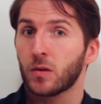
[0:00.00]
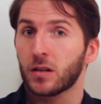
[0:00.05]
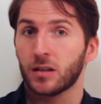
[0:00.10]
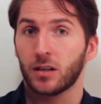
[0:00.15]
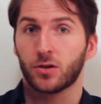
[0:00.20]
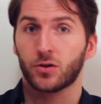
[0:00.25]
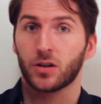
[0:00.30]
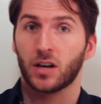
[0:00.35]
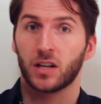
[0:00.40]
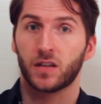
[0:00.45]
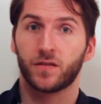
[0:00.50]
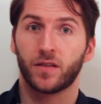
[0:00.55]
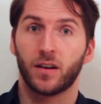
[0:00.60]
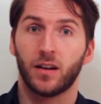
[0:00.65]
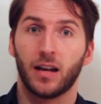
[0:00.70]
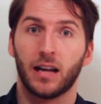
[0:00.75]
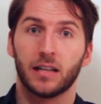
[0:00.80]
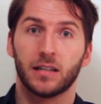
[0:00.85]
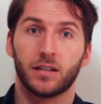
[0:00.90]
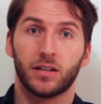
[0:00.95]
when the transfer
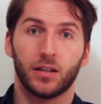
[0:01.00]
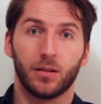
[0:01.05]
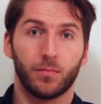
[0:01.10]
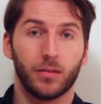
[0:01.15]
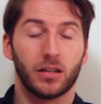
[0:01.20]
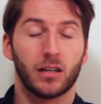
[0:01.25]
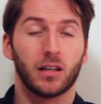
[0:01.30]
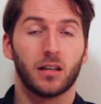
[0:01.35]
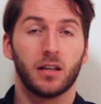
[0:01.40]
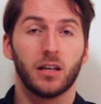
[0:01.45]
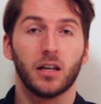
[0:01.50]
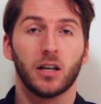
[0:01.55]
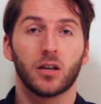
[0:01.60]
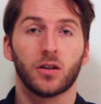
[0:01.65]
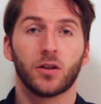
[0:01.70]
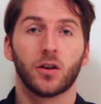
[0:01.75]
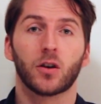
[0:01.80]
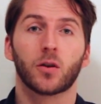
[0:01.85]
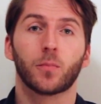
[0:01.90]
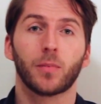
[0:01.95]
lands immediately
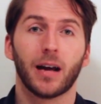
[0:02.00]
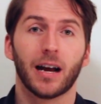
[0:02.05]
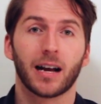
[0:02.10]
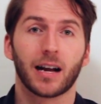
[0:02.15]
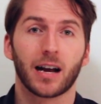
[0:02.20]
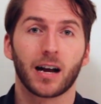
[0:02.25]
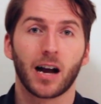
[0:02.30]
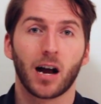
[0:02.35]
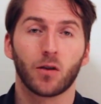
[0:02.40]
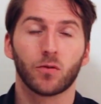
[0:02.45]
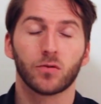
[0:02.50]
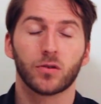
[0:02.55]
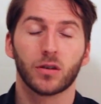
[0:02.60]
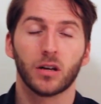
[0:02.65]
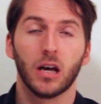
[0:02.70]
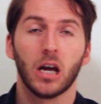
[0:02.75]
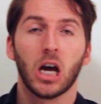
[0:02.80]
on your bank account,